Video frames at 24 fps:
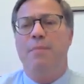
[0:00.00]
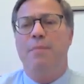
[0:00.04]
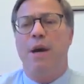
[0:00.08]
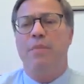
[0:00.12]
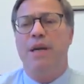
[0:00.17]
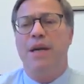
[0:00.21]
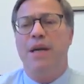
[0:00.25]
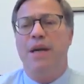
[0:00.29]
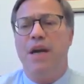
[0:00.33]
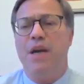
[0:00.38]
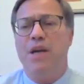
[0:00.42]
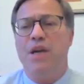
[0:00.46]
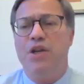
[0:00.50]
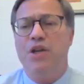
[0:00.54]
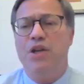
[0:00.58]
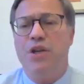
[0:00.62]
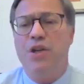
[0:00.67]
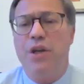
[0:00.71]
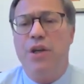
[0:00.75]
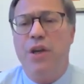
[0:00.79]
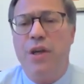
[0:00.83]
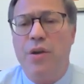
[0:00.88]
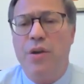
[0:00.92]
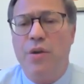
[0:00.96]

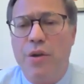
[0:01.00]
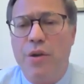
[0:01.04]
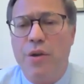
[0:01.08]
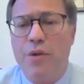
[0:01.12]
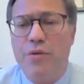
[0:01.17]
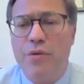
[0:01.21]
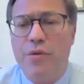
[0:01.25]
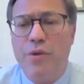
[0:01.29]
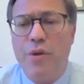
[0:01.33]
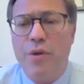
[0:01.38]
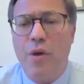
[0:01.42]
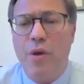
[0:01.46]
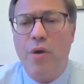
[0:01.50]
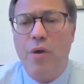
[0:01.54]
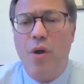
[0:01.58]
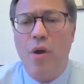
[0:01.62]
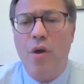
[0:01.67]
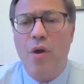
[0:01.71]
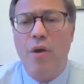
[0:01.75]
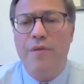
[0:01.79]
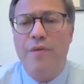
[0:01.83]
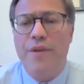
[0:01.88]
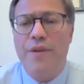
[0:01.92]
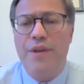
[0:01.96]
publication in order to know
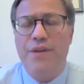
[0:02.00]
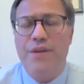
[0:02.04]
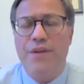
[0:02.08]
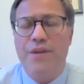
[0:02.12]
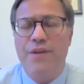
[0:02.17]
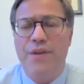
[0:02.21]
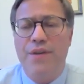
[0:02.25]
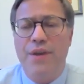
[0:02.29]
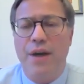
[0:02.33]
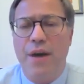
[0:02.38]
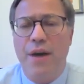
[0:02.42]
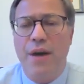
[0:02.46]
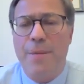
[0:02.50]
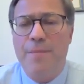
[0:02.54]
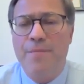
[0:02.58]
all of these